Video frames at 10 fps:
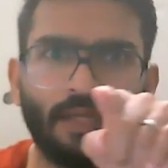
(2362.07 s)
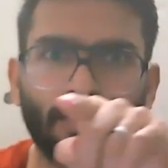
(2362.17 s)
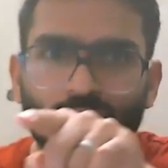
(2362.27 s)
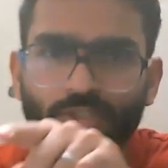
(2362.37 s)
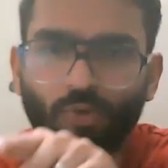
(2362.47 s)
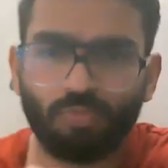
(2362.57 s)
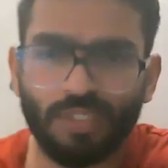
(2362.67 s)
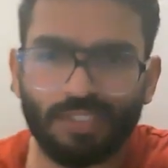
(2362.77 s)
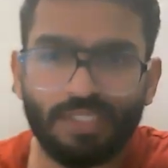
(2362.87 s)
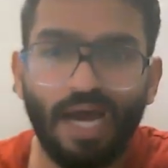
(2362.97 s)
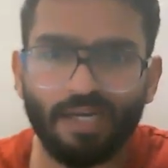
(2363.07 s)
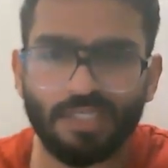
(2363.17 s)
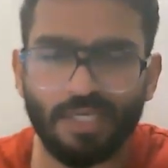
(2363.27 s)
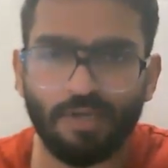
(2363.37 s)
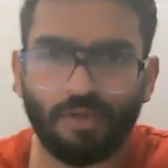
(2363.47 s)
This loop, this gyre
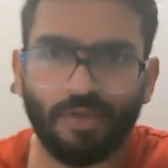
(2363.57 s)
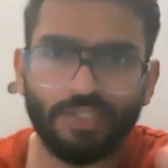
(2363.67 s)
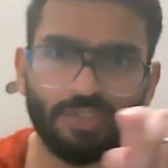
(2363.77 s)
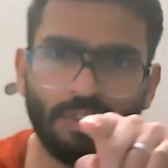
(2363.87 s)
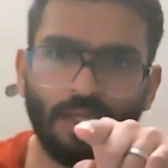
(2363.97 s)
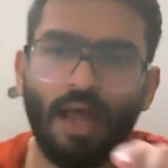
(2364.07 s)
circulation,